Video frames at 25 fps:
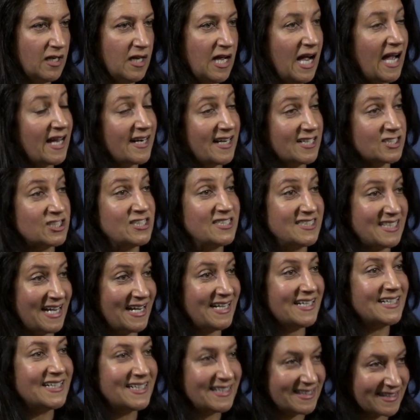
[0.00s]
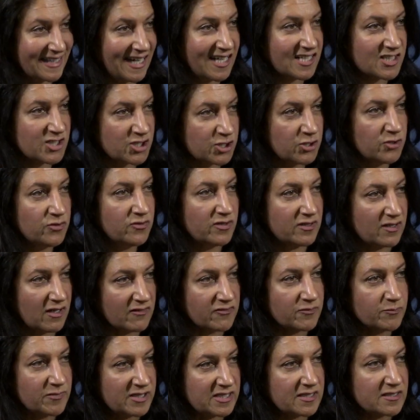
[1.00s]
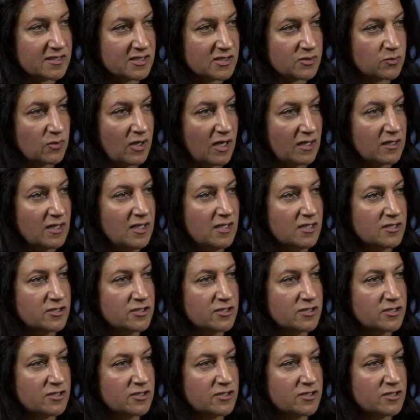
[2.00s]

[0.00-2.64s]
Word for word: and actually taking that to the government as well